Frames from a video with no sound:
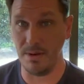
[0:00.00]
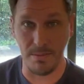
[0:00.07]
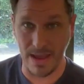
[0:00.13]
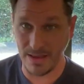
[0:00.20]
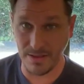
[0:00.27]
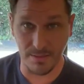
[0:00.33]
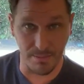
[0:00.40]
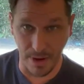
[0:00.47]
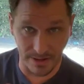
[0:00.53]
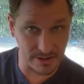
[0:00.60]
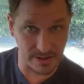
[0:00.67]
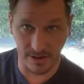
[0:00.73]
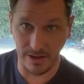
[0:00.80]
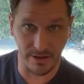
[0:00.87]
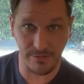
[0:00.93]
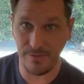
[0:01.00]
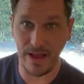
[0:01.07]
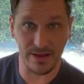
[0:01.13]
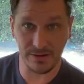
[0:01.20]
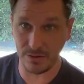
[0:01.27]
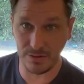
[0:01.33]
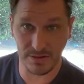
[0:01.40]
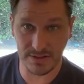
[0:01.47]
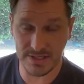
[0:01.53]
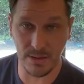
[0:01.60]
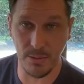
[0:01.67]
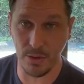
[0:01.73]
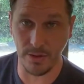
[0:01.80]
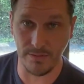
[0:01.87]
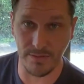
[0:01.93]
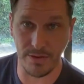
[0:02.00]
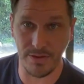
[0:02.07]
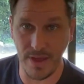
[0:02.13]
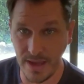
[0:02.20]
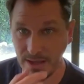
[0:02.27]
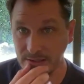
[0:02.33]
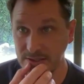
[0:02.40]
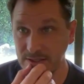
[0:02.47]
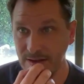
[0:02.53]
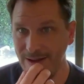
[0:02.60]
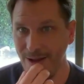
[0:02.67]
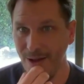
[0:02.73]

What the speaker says: make the button click faster to sell more of the things?